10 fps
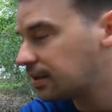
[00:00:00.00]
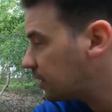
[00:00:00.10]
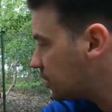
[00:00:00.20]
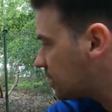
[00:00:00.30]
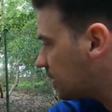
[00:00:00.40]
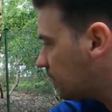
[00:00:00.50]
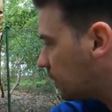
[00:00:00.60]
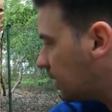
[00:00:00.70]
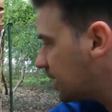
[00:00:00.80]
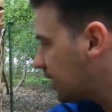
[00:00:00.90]
in there just to give you
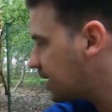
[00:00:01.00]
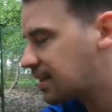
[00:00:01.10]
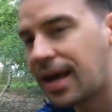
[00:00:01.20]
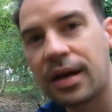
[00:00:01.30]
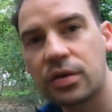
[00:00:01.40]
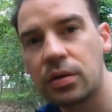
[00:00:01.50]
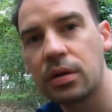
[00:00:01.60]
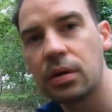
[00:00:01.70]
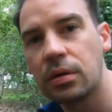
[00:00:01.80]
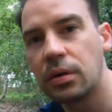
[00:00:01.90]
an idea. That's the extra
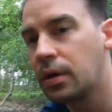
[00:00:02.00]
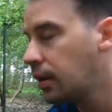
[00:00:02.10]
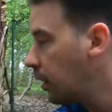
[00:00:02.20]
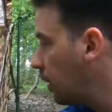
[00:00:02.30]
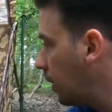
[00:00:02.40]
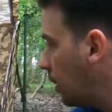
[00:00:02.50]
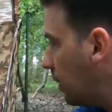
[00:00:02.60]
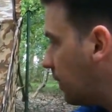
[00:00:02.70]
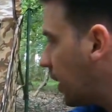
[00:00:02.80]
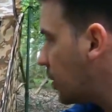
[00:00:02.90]
long
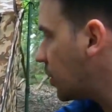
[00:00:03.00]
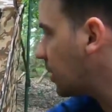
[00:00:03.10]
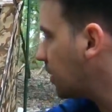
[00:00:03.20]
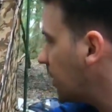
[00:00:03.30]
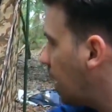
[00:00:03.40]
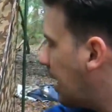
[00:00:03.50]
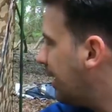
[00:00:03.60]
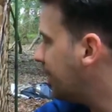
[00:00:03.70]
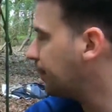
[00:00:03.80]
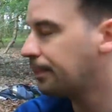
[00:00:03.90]
version,
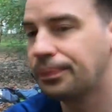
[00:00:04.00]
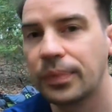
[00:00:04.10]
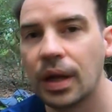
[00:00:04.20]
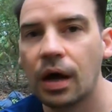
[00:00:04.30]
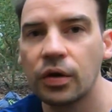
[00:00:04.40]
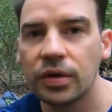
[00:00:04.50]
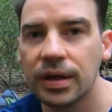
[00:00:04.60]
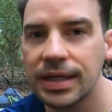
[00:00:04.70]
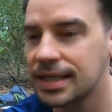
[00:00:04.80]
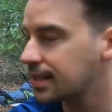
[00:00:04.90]

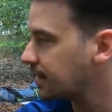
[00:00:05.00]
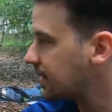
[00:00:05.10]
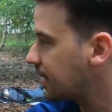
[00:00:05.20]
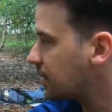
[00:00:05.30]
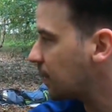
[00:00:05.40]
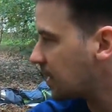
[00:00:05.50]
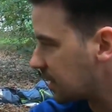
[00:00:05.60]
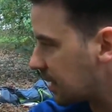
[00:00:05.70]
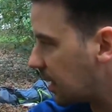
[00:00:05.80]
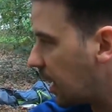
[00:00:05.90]
196
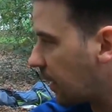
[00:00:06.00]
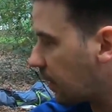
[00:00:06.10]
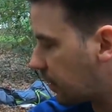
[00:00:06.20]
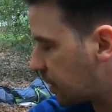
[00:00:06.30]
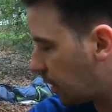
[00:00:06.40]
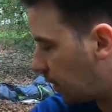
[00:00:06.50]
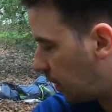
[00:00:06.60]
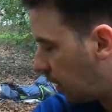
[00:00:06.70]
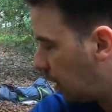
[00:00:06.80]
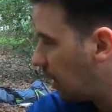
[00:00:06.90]
centimeters in length. So
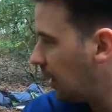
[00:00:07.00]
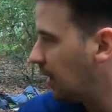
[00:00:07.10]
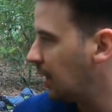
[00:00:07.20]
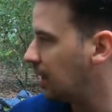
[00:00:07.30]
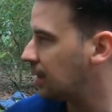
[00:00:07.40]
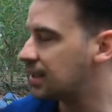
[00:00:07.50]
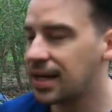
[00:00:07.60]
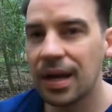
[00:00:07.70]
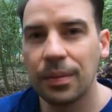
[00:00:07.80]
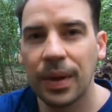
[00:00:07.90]
the
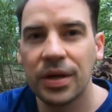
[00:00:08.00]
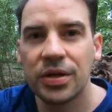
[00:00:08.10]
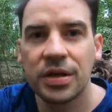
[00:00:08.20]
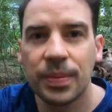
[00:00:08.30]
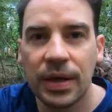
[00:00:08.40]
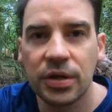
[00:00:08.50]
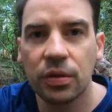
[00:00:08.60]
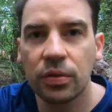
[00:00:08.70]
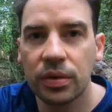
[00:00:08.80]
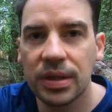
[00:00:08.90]
tent mentions about
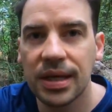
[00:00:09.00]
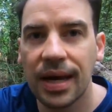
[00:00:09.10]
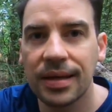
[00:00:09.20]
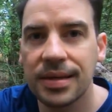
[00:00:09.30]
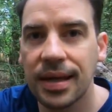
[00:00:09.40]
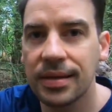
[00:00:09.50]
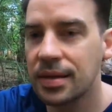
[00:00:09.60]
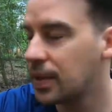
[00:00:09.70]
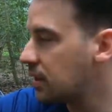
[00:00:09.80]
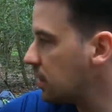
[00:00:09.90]
210
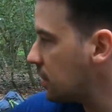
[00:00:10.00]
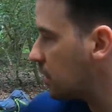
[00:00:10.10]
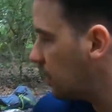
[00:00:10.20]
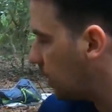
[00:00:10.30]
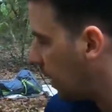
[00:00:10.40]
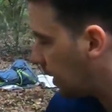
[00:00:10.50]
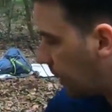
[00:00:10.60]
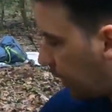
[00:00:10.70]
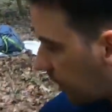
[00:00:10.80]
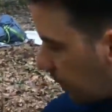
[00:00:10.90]
centimeters
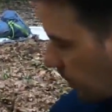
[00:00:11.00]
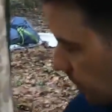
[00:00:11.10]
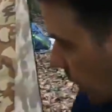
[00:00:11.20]
in length